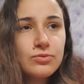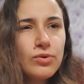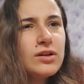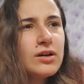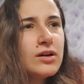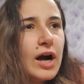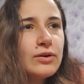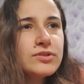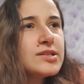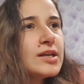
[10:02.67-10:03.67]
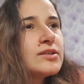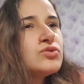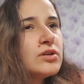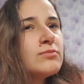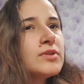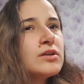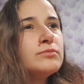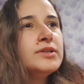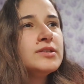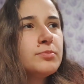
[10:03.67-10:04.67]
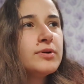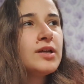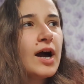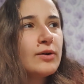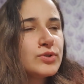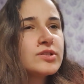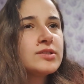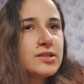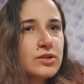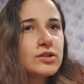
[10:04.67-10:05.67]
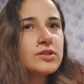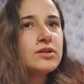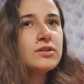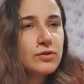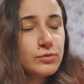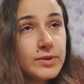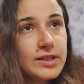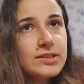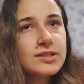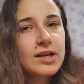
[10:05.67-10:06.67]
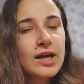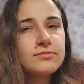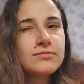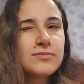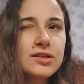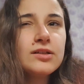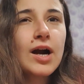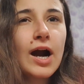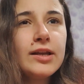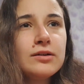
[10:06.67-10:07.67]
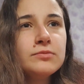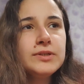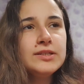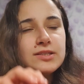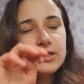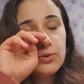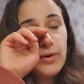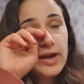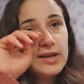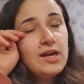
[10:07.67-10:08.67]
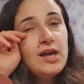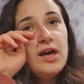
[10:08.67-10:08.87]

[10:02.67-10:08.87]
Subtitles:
Well, I wouldn't say extremely obese, but I was considered obese, and I'm still kind of obese in a way.